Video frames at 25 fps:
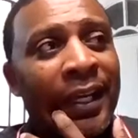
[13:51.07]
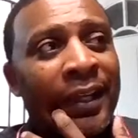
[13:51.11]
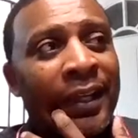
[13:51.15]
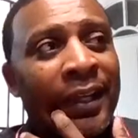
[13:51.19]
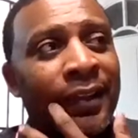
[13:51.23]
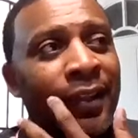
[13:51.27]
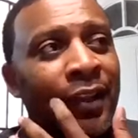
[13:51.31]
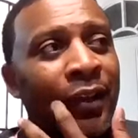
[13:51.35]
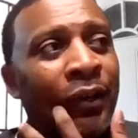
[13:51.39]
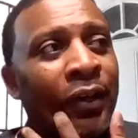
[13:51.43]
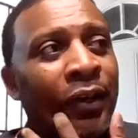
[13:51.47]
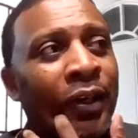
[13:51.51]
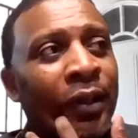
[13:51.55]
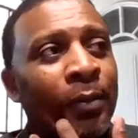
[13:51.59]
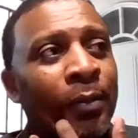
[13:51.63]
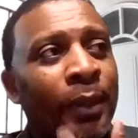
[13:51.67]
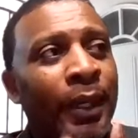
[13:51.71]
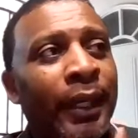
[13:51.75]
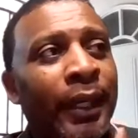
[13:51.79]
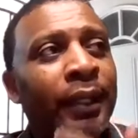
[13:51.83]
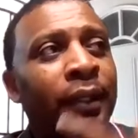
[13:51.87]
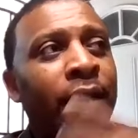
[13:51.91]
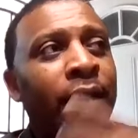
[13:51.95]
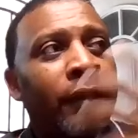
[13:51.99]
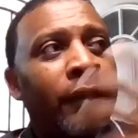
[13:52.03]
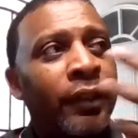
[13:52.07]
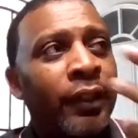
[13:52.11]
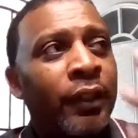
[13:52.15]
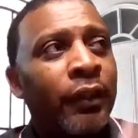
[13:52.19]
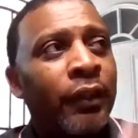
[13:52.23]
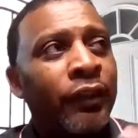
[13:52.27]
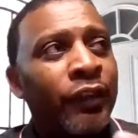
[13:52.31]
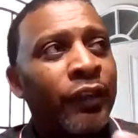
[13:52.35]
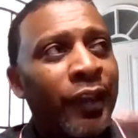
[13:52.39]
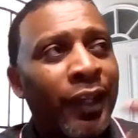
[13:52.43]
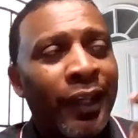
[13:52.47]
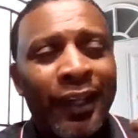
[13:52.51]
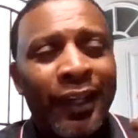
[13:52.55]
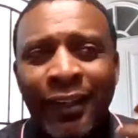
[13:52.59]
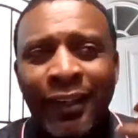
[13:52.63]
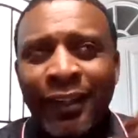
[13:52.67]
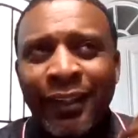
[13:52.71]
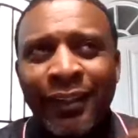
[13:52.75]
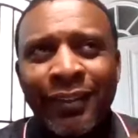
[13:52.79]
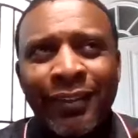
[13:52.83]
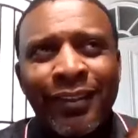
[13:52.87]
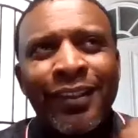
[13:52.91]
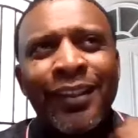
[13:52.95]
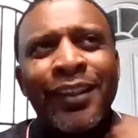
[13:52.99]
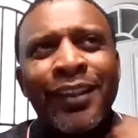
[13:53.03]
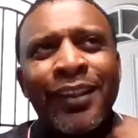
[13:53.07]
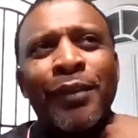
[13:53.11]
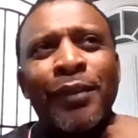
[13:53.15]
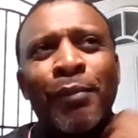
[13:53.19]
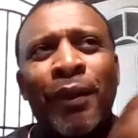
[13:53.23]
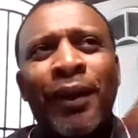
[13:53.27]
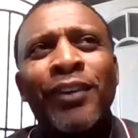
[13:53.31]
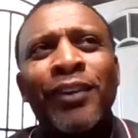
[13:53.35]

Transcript: And they'll come back and they'll say, hey, Hans,